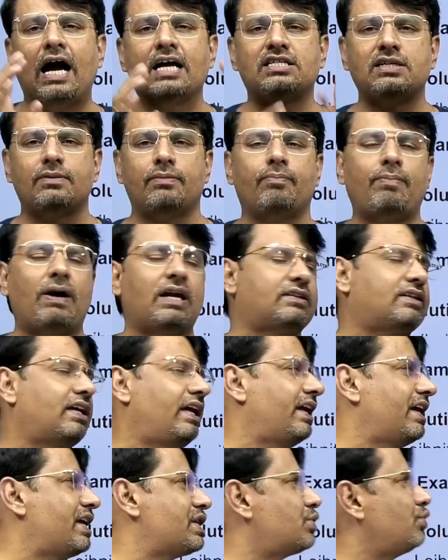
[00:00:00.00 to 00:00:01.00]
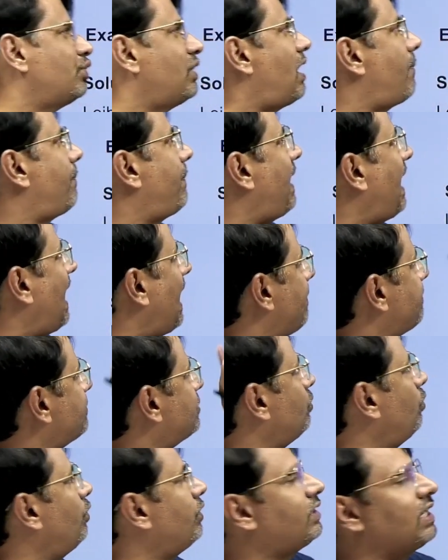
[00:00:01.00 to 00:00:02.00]
So today in this lecture, we
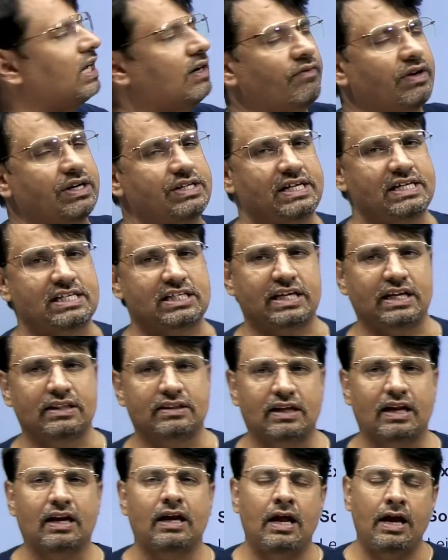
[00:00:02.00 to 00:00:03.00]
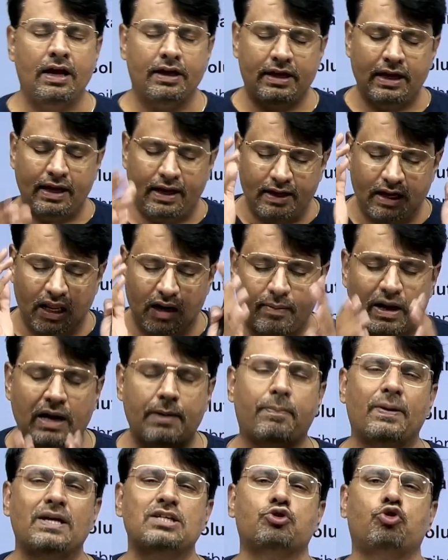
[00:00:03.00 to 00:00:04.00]
will discuss about absolutely convergent,
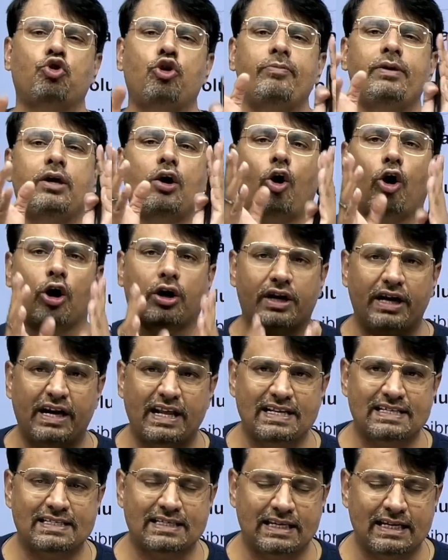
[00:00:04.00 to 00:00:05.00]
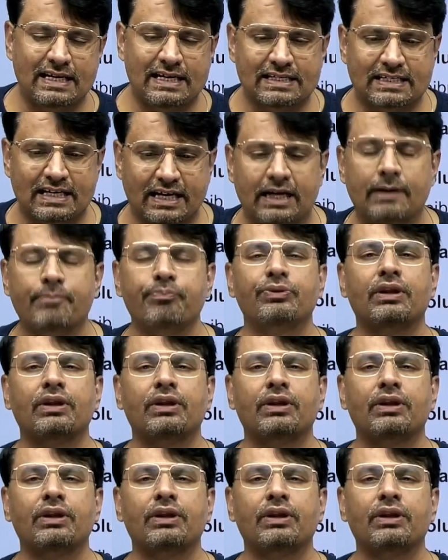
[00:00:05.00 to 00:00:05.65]
that if we have any alternating series